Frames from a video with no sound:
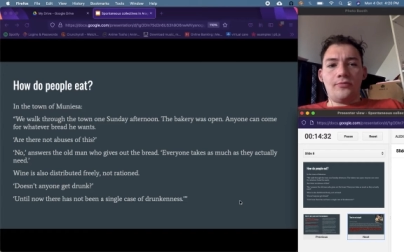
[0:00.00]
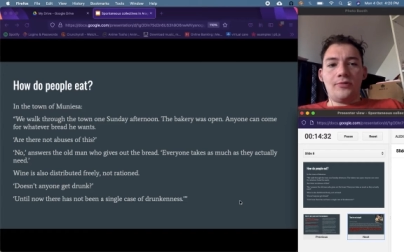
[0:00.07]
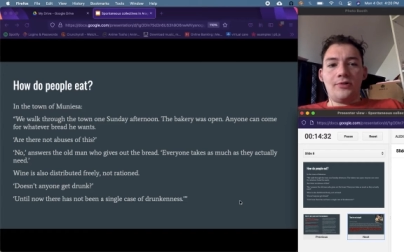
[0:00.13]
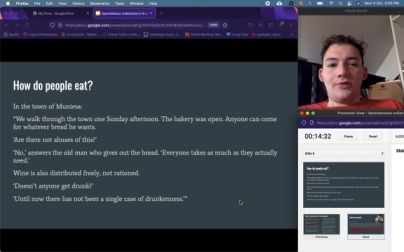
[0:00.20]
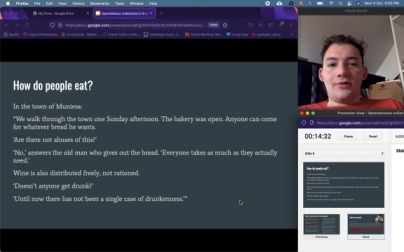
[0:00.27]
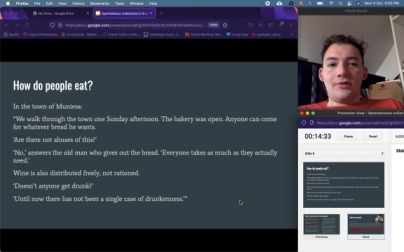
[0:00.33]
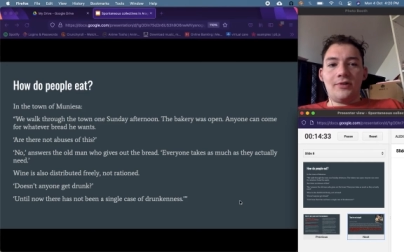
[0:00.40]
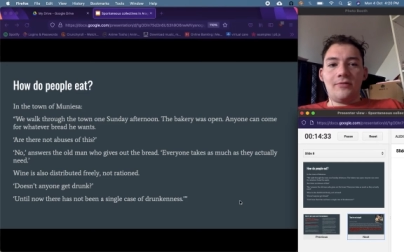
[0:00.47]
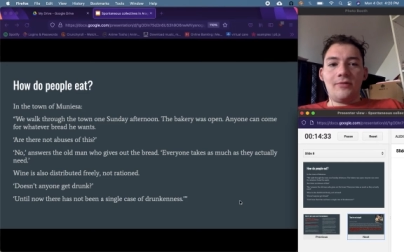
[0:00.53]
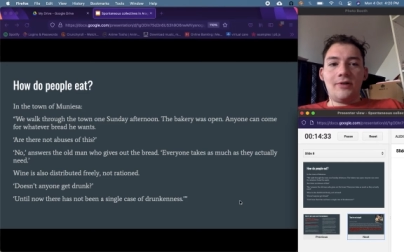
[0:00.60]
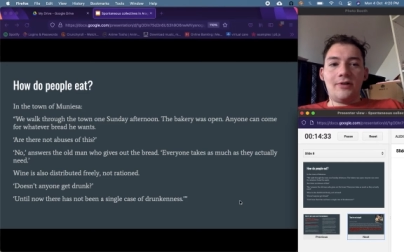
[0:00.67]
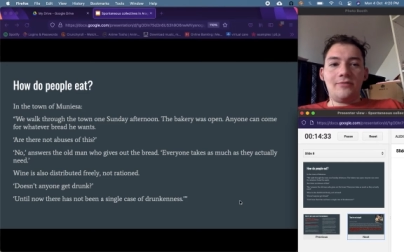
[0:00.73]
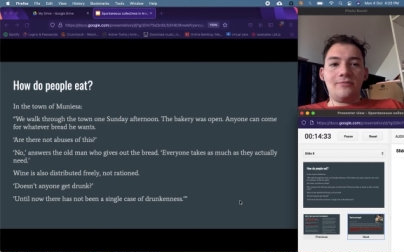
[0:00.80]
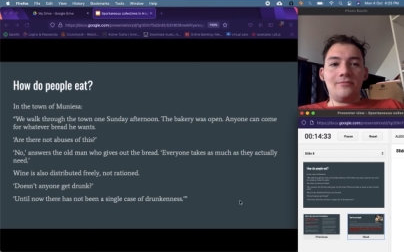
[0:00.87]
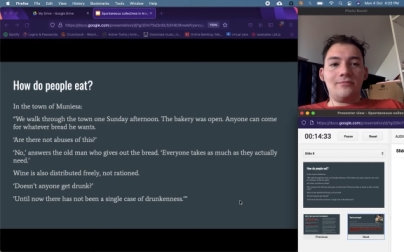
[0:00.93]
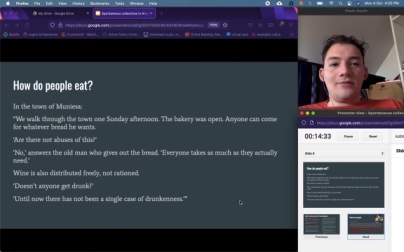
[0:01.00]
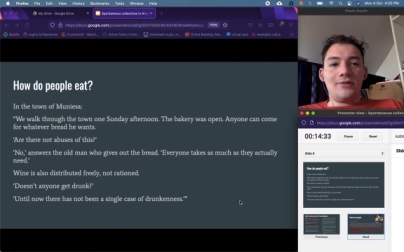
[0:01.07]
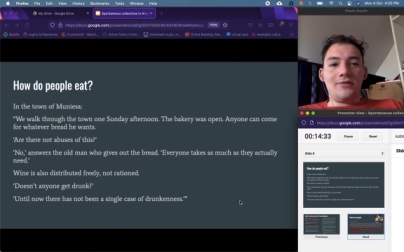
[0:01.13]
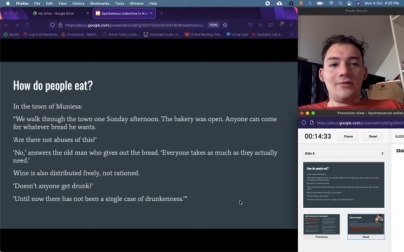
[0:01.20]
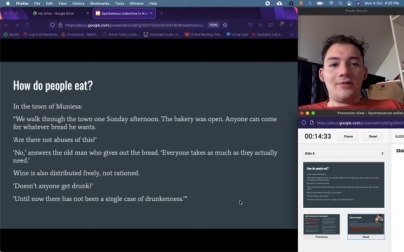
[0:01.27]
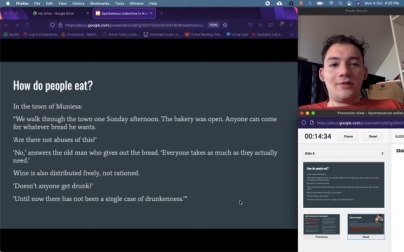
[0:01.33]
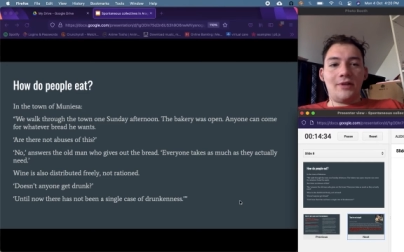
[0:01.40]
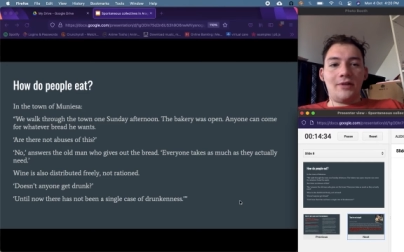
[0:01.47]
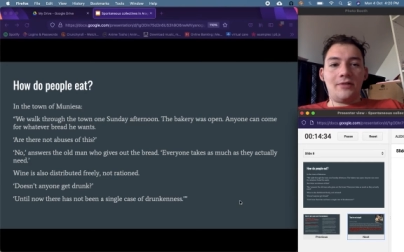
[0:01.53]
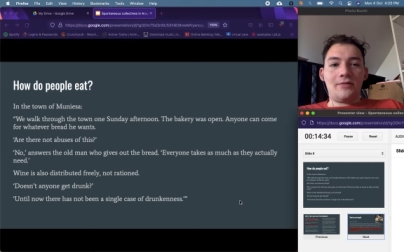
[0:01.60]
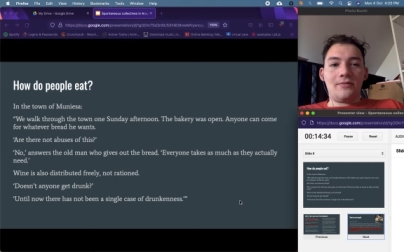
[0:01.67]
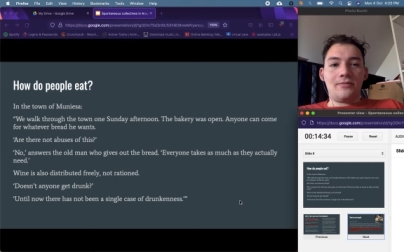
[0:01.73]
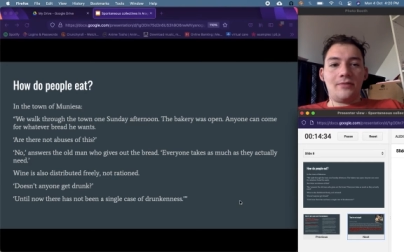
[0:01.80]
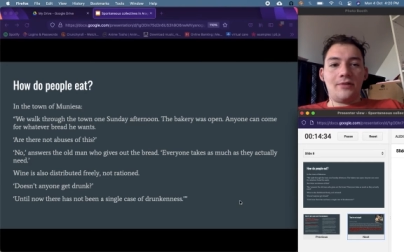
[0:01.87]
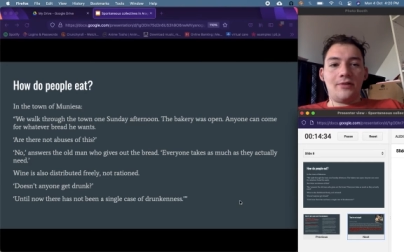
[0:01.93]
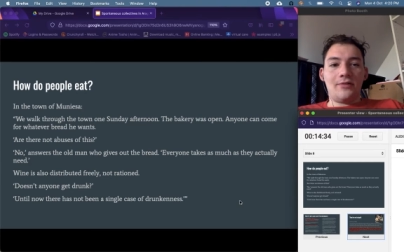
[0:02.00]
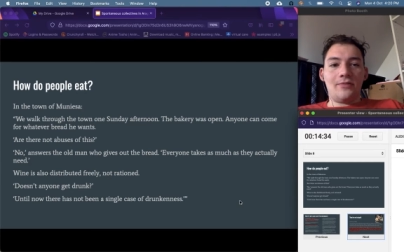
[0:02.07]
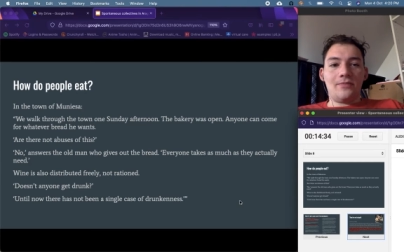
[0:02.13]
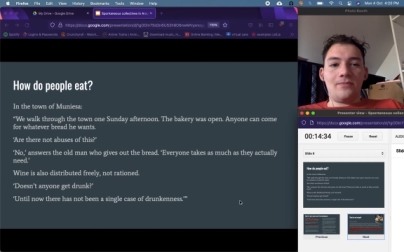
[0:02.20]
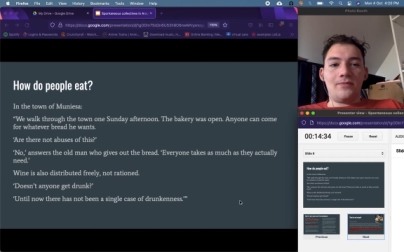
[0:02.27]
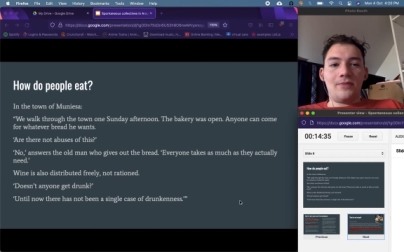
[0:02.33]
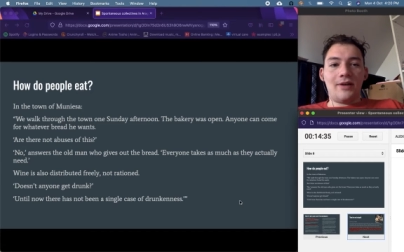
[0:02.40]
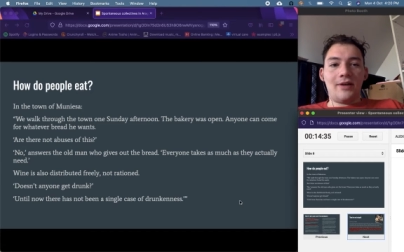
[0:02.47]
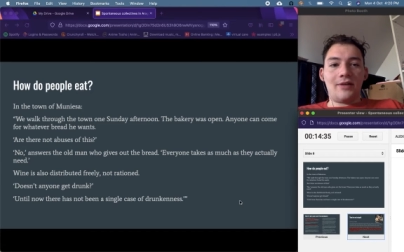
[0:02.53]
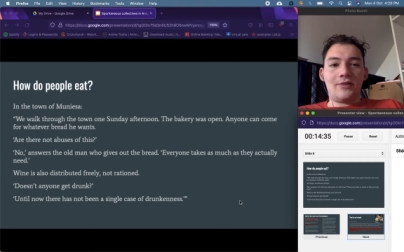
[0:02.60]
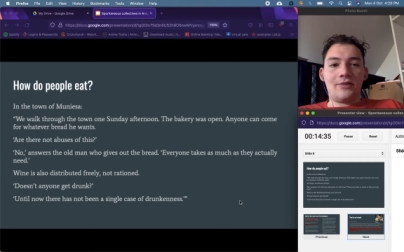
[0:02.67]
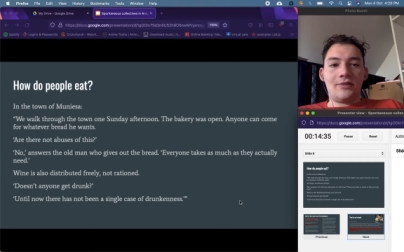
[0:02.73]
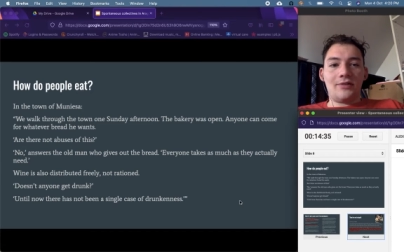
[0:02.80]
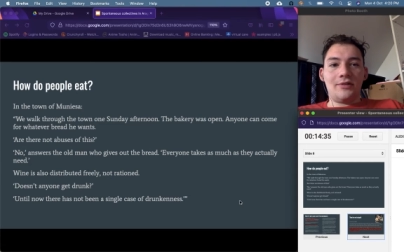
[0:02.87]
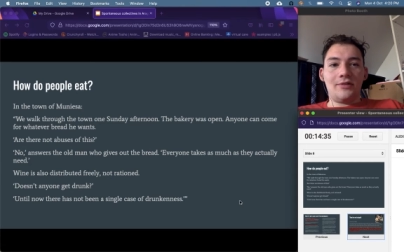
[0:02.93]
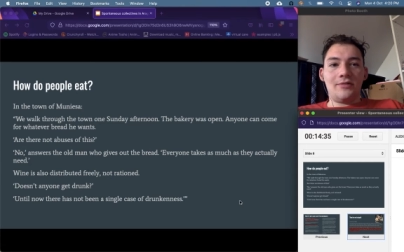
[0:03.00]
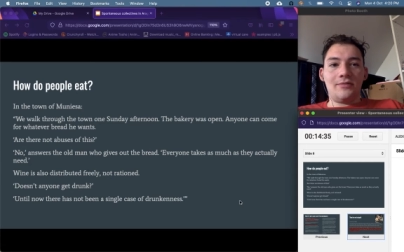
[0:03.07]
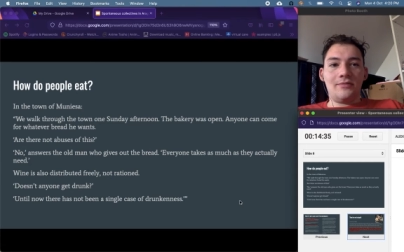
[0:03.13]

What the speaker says: And it's like, well, here's a case where that actually